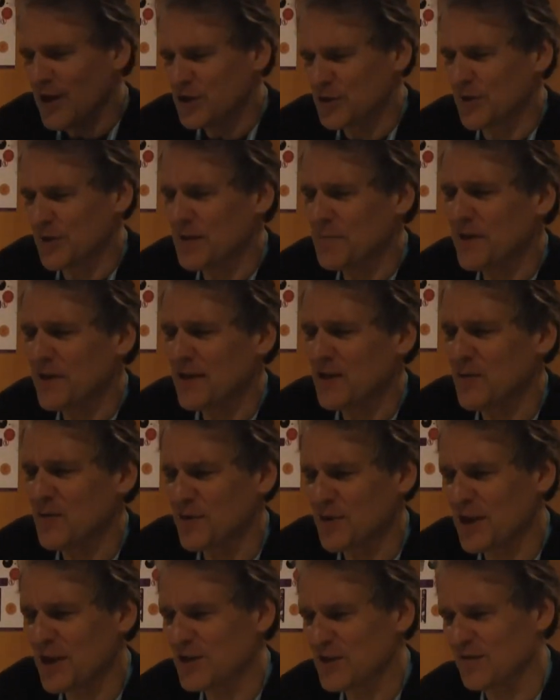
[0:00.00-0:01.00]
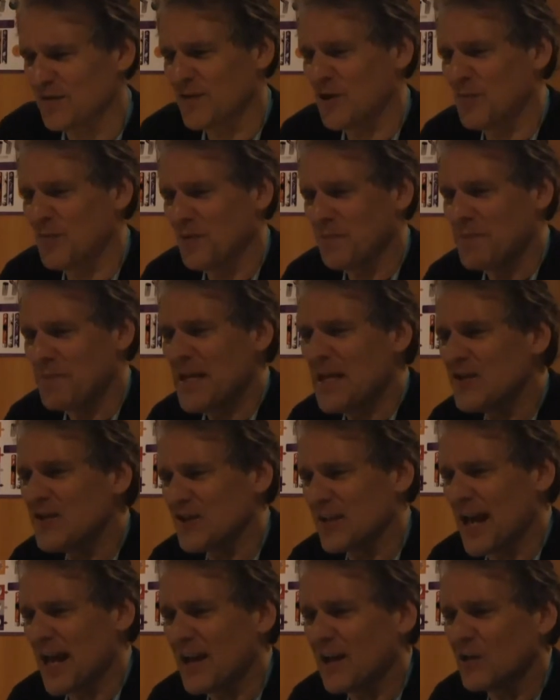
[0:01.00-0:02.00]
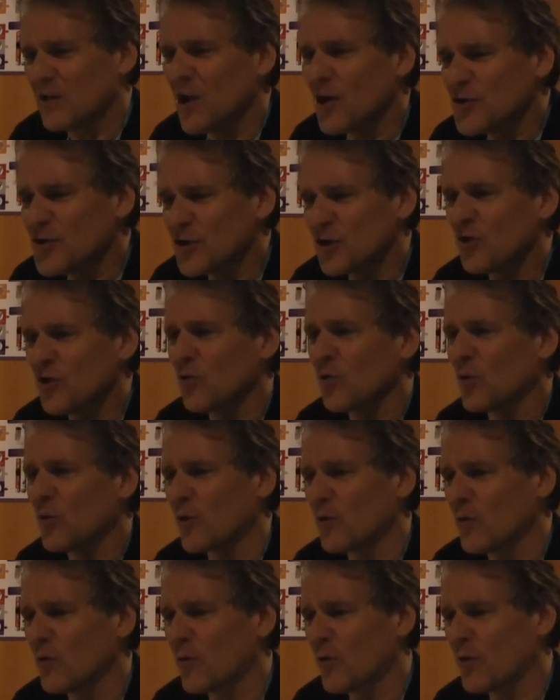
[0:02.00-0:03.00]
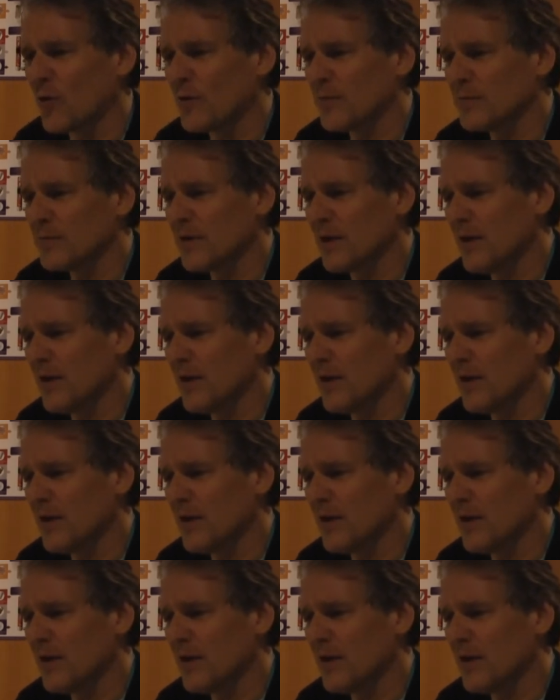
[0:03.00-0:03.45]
So anybody who thinks of human beings in ecological or